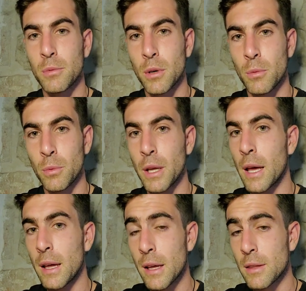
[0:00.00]
where we
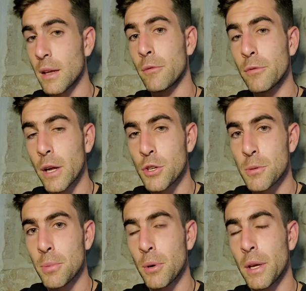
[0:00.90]
hit that
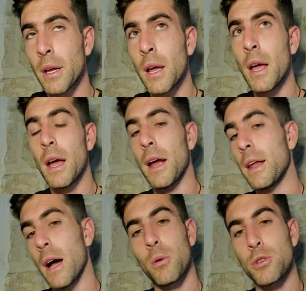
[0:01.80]
inflection point and
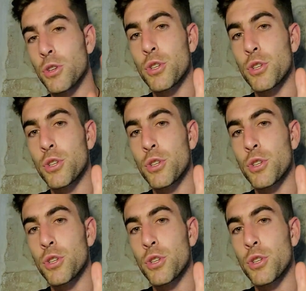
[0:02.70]
now we're just